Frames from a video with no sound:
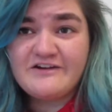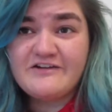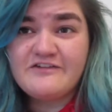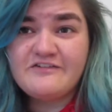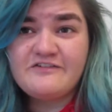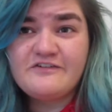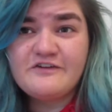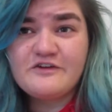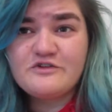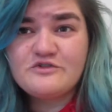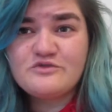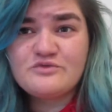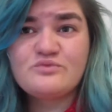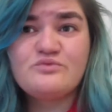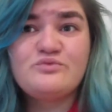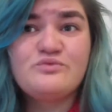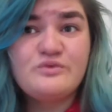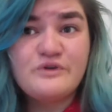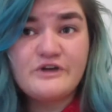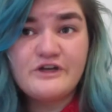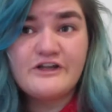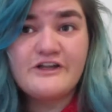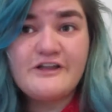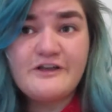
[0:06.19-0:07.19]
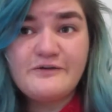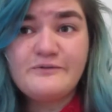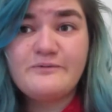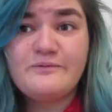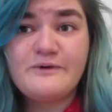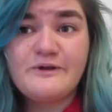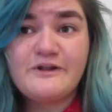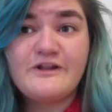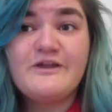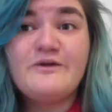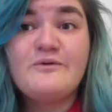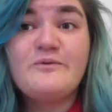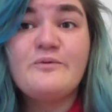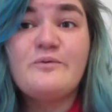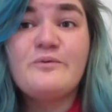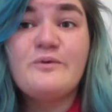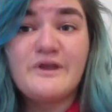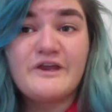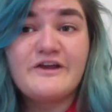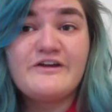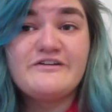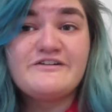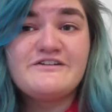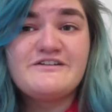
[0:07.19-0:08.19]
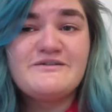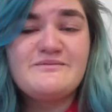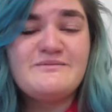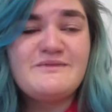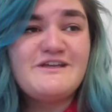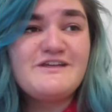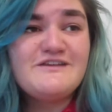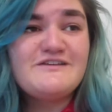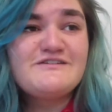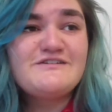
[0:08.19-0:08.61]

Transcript: It feels really, really weird to me.